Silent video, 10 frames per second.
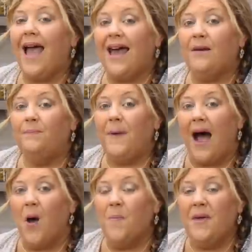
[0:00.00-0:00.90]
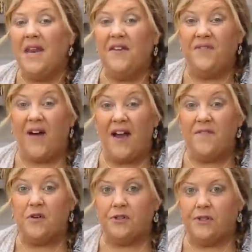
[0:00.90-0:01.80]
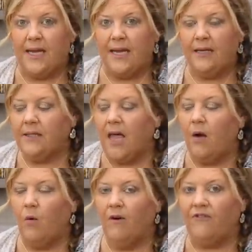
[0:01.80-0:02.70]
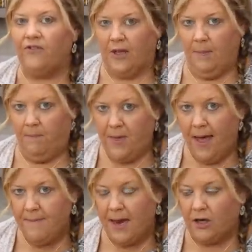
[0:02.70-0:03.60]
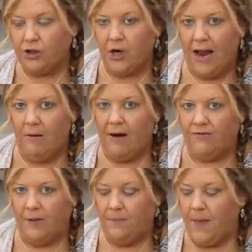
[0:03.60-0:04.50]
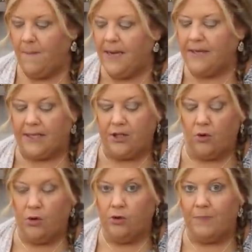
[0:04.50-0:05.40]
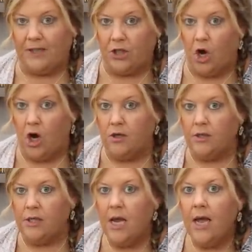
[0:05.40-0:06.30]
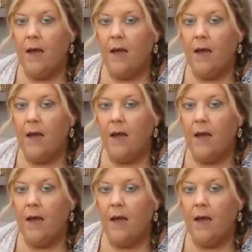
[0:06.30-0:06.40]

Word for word: At about minute five or six, I will flip them, and I'll show you how I flip them because I don't use my tongs